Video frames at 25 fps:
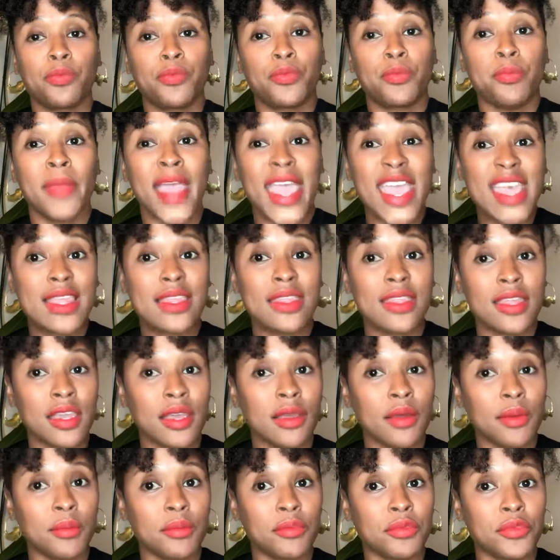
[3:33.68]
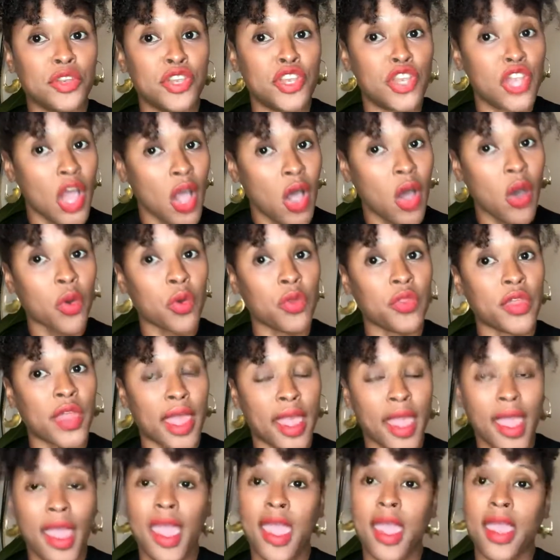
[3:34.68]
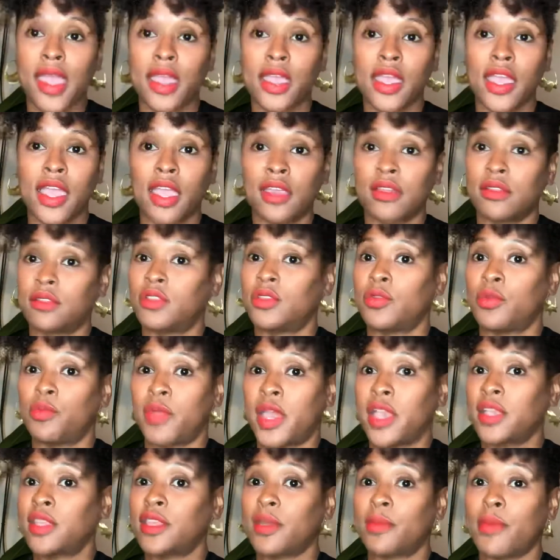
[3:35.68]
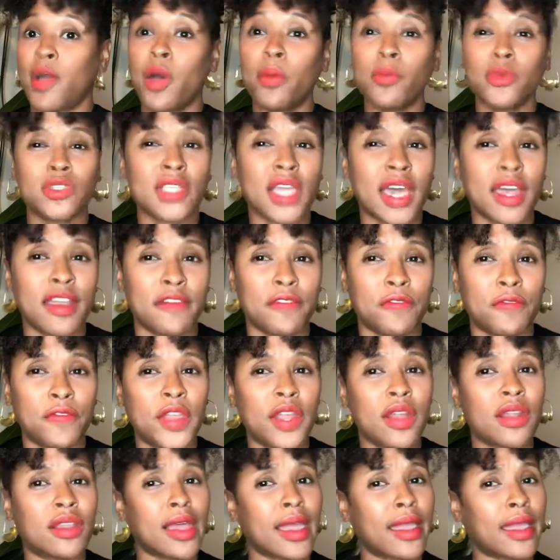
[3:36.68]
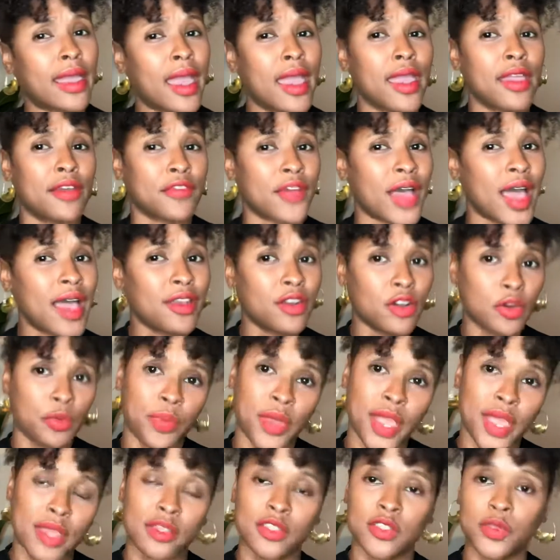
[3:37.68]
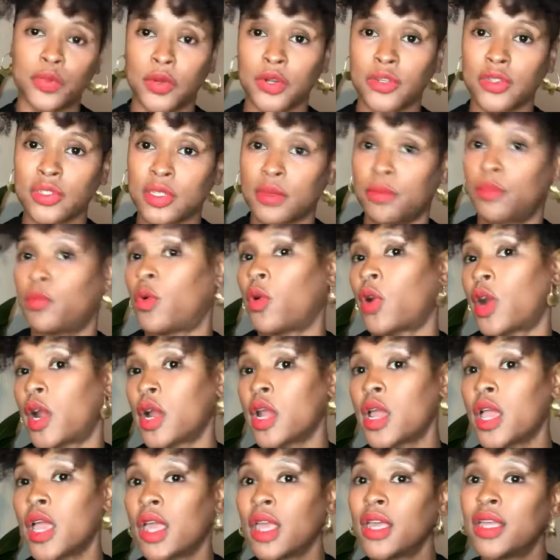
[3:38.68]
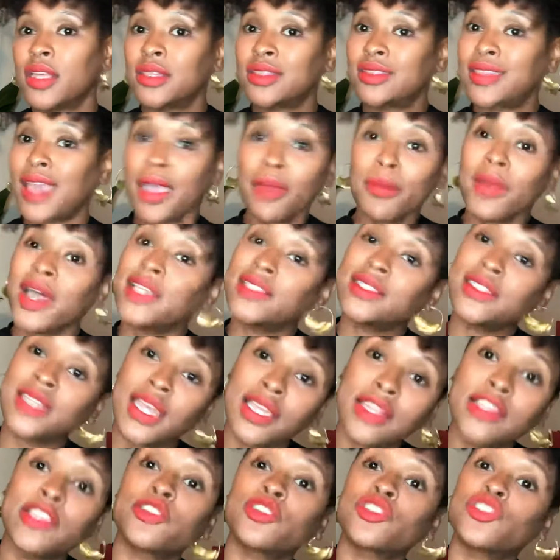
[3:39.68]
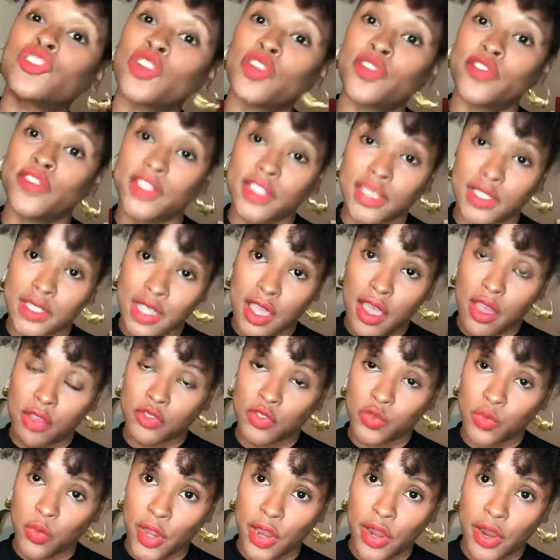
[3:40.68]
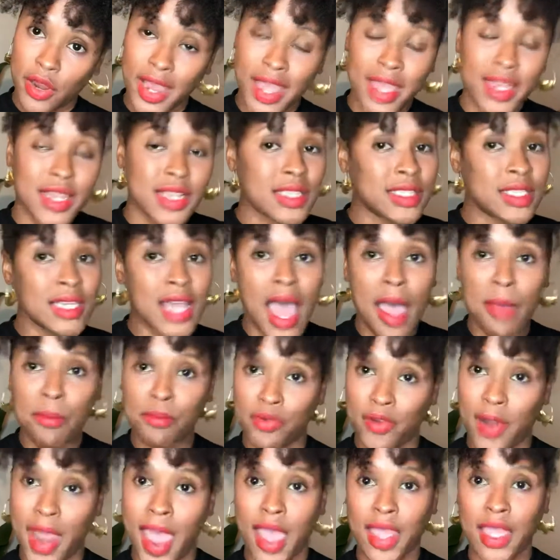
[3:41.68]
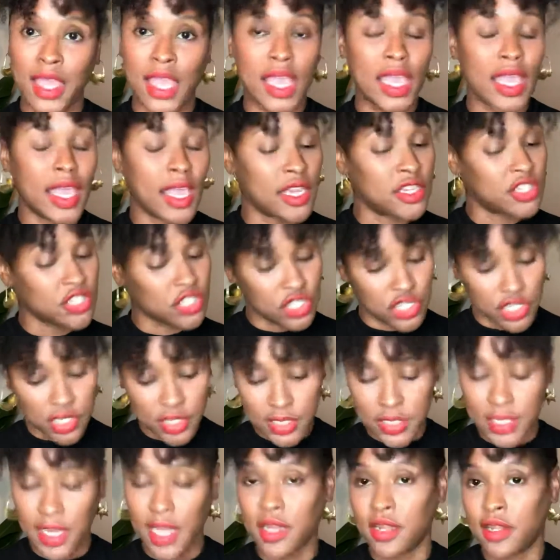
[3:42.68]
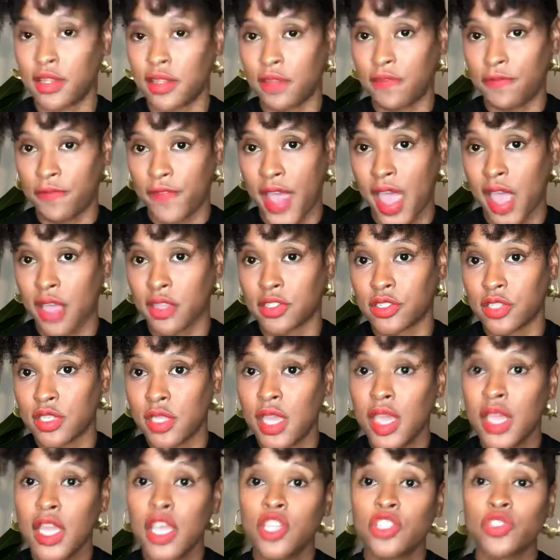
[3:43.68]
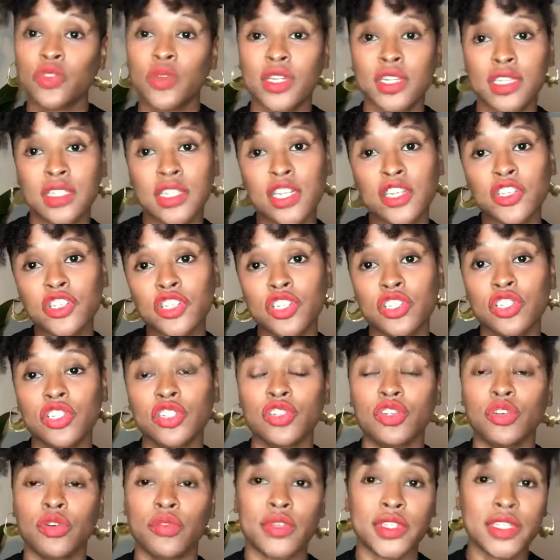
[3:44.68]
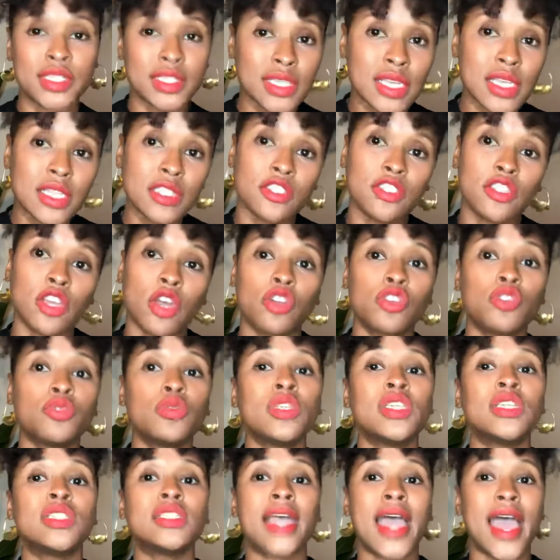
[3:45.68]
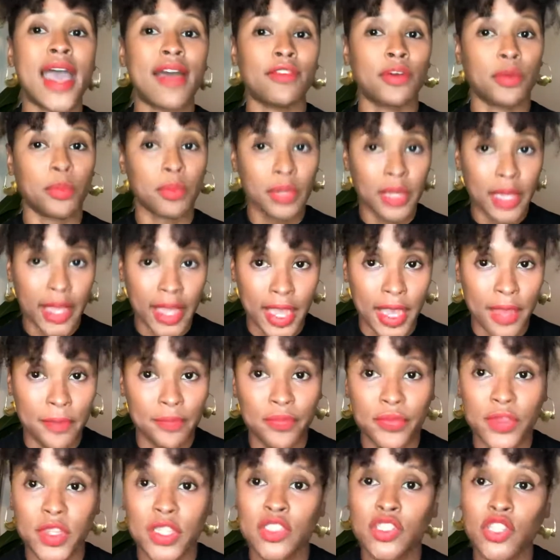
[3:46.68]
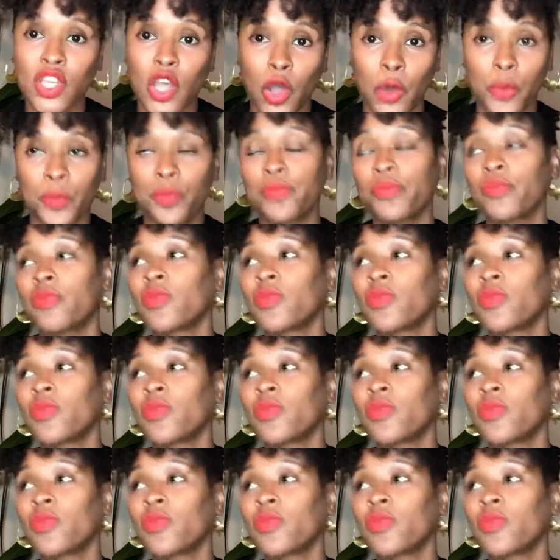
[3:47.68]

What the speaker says: Make them know that, hey, make them almost kind of fear like, hey, if I don't pay this person more, they might take their services elsewhere. And it's not bragging, it's just stating the facts. So in addition to your receipts, though, you need to have a plan. So